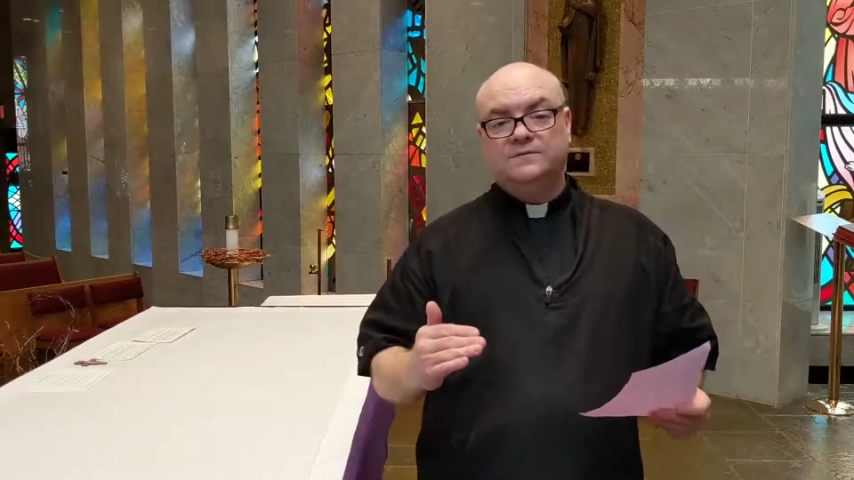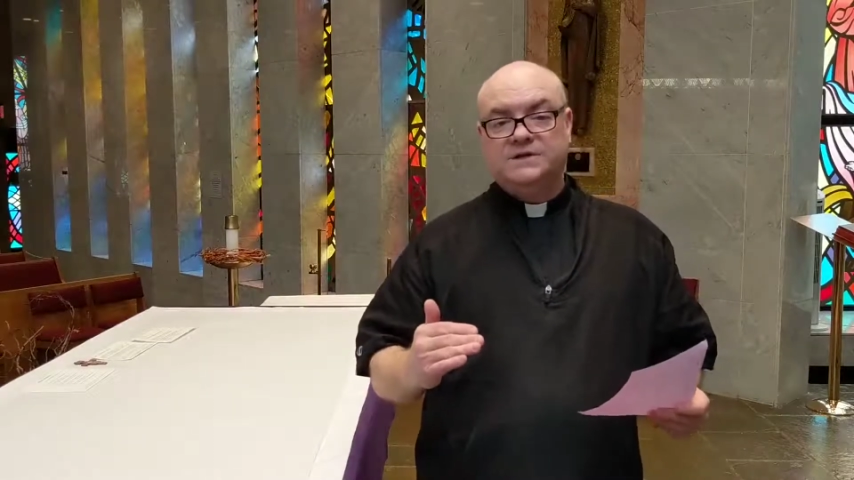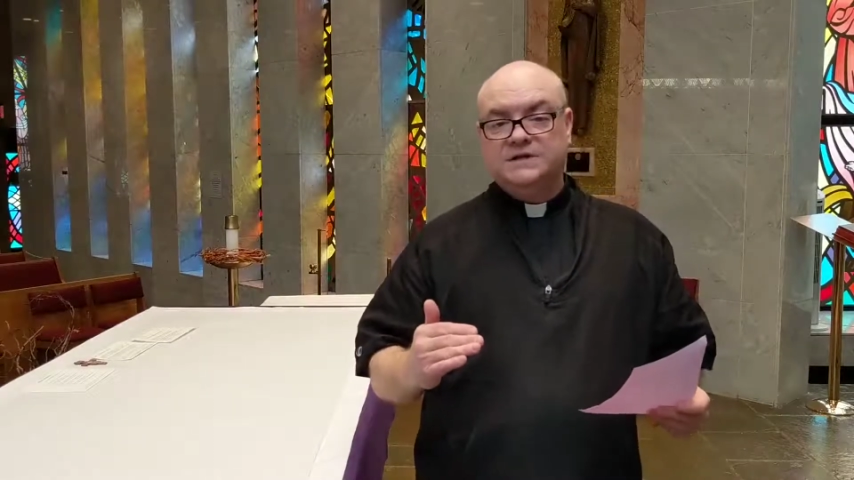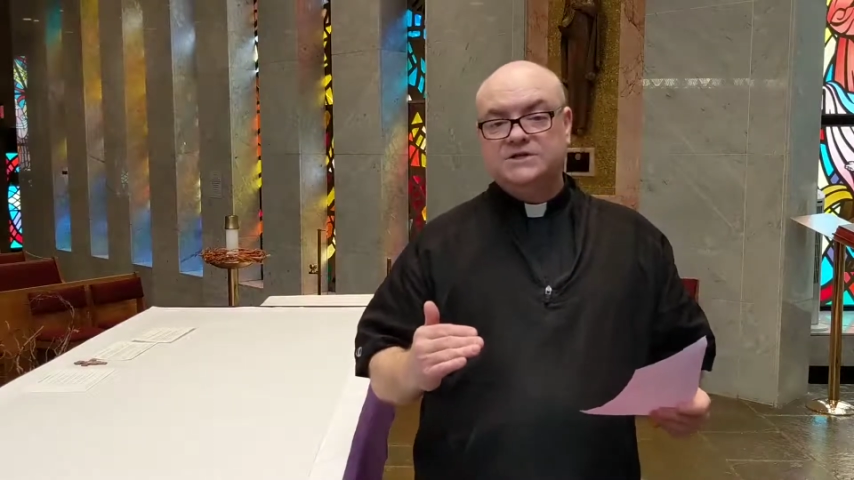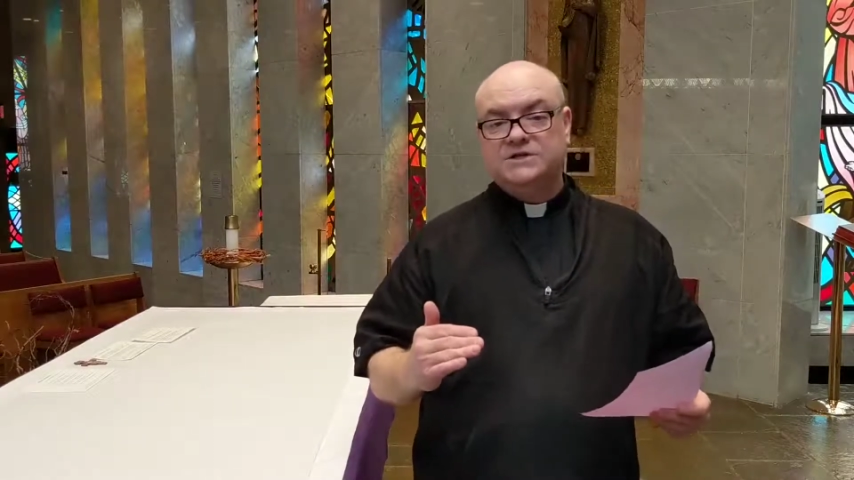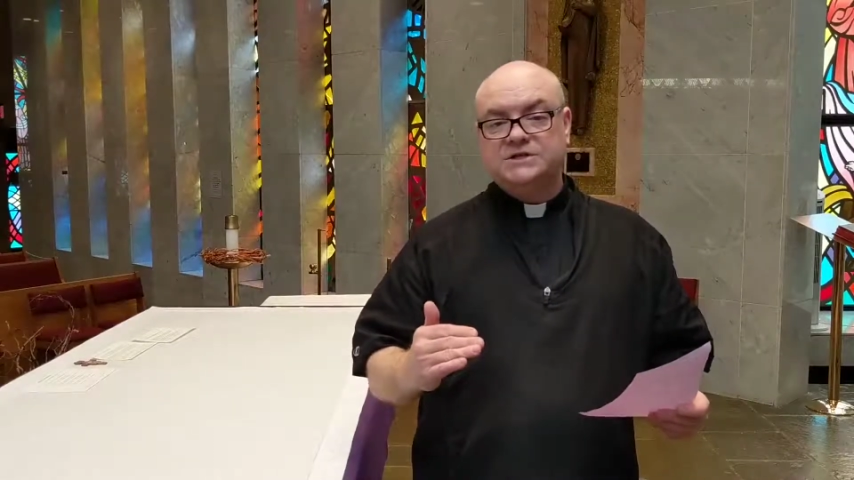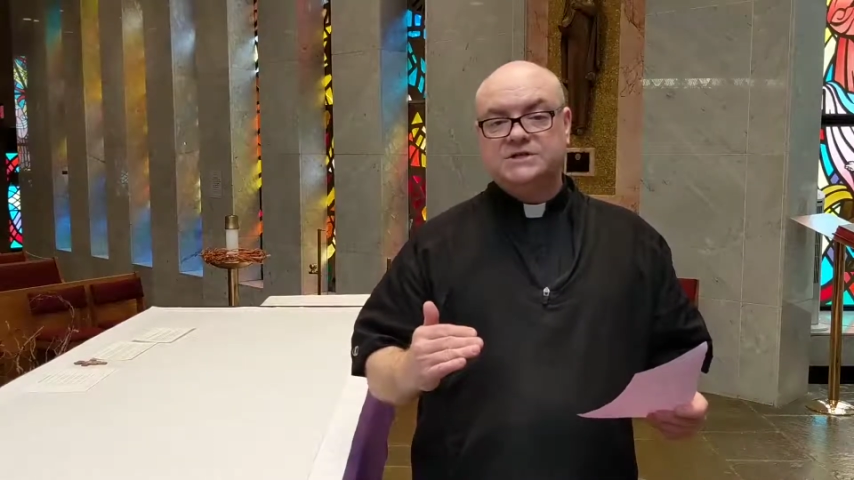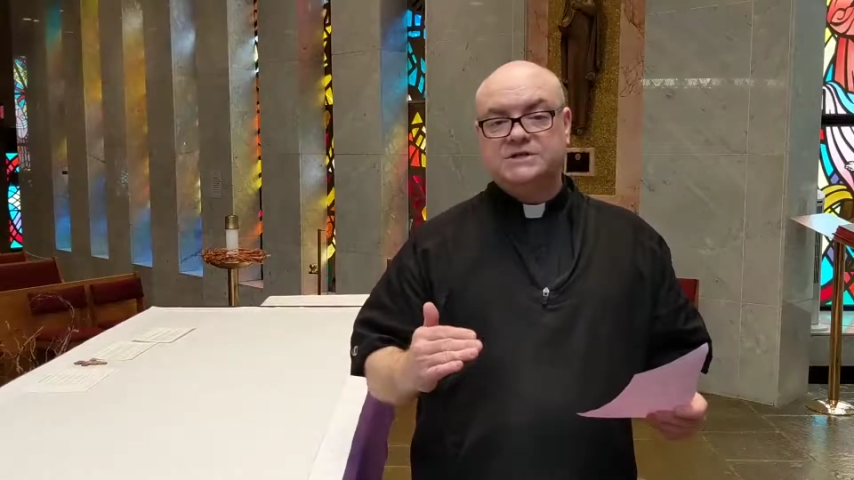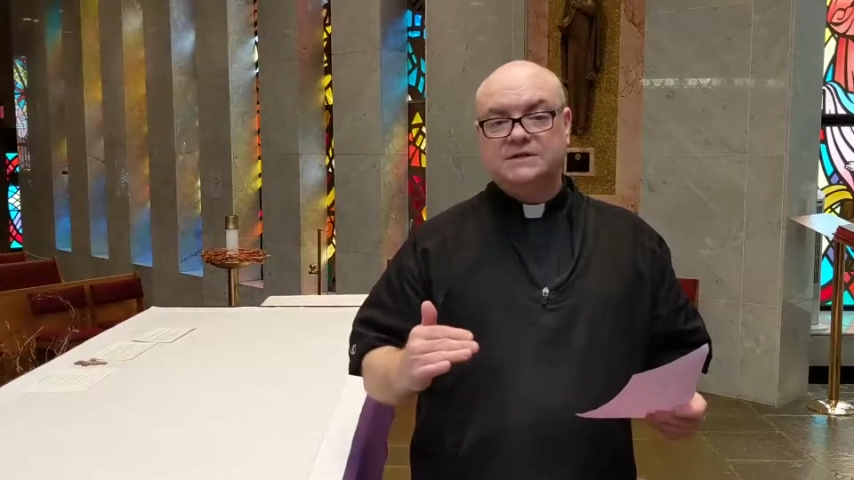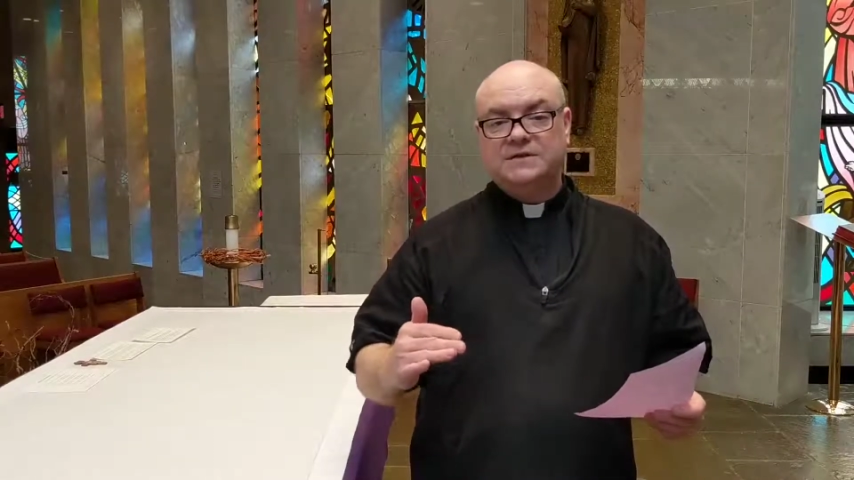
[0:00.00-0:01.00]

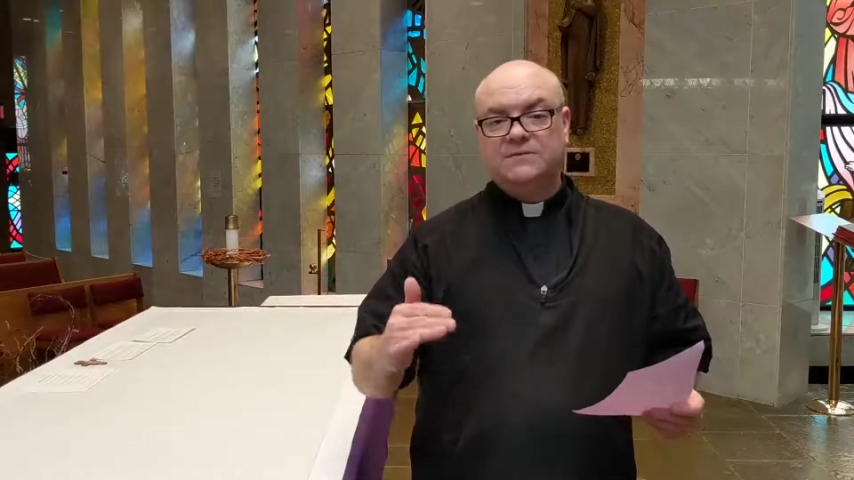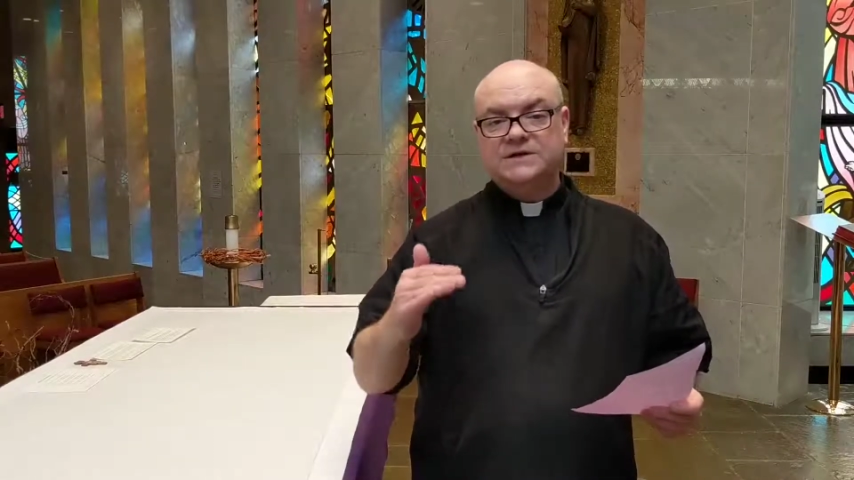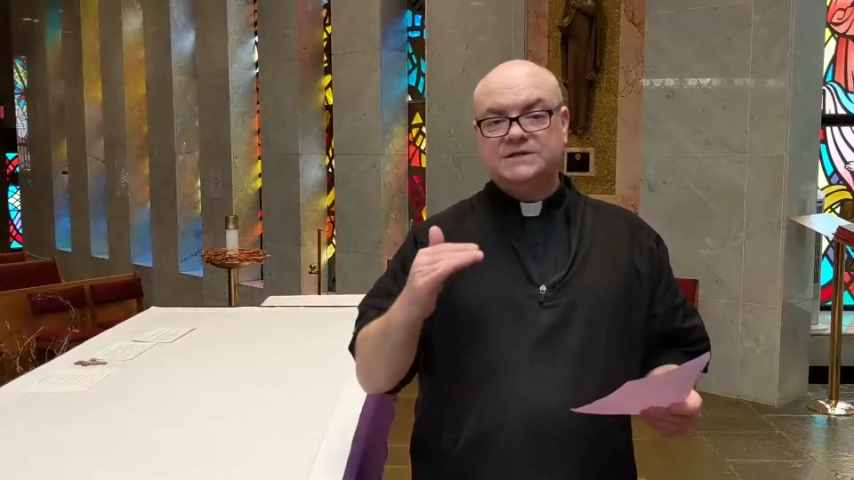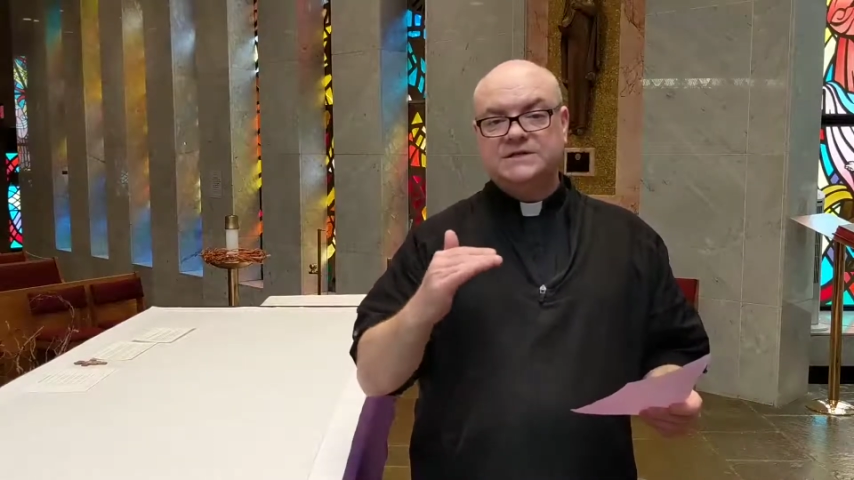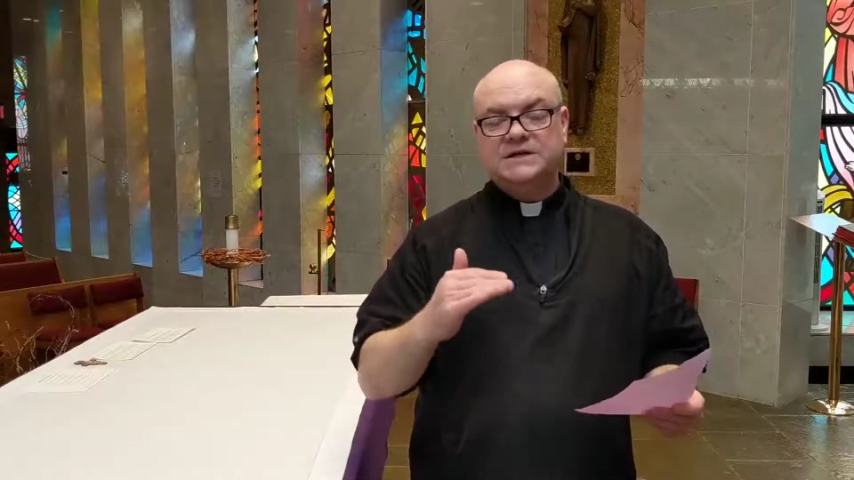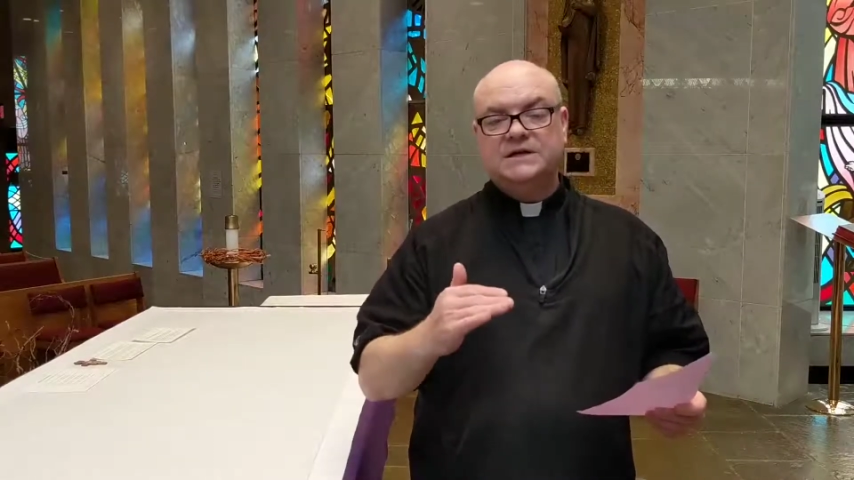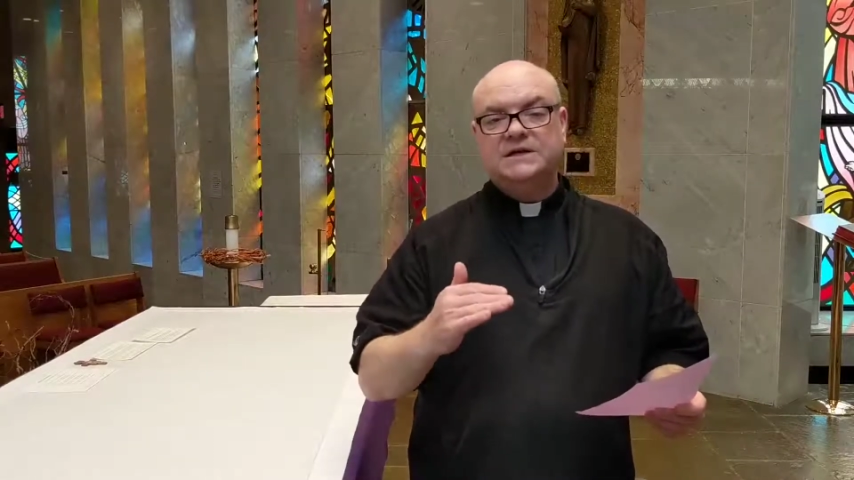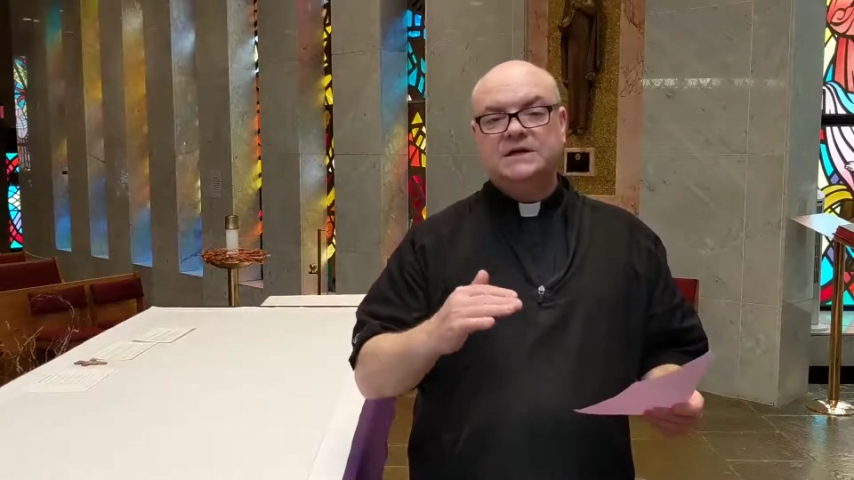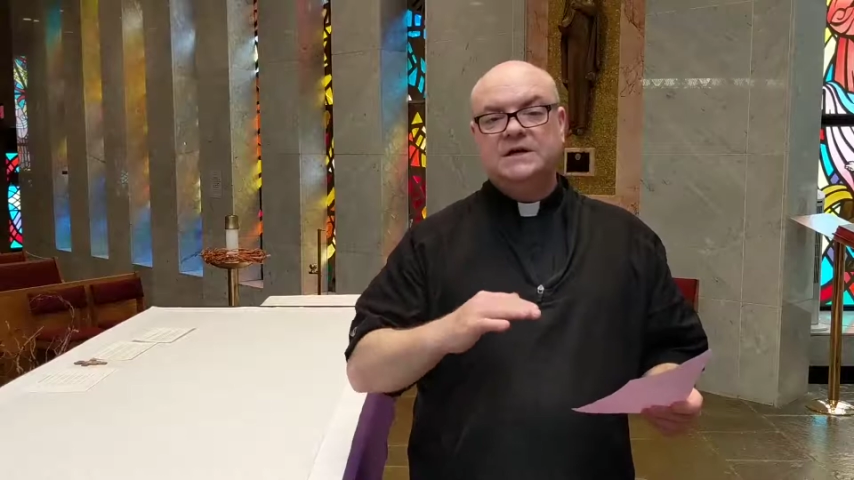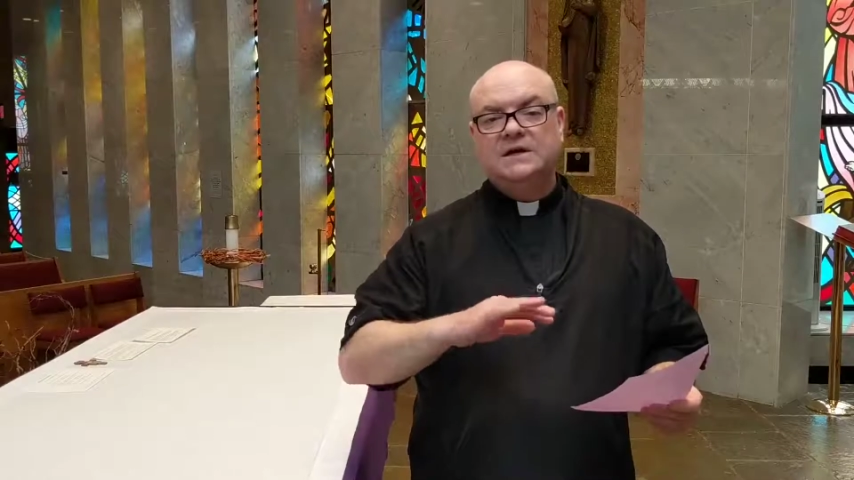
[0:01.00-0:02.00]
petitions that we see